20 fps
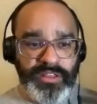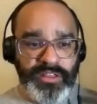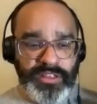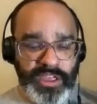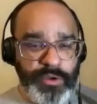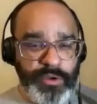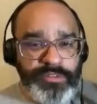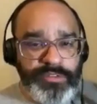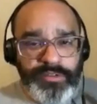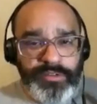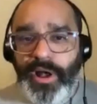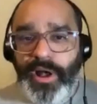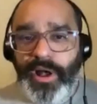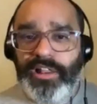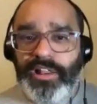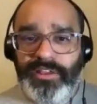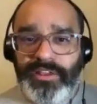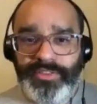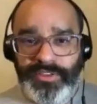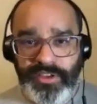it was a
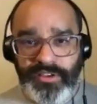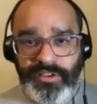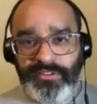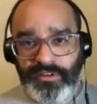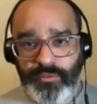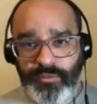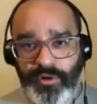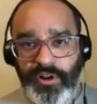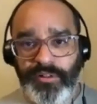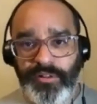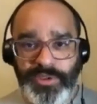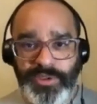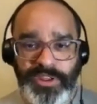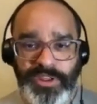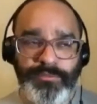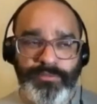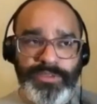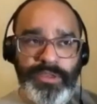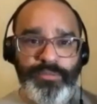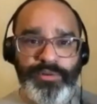polytheistic world, meaning
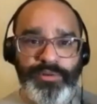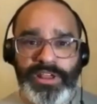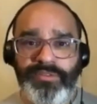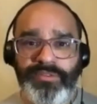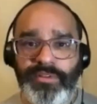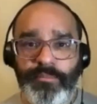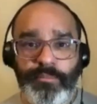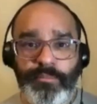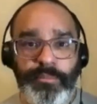they believed in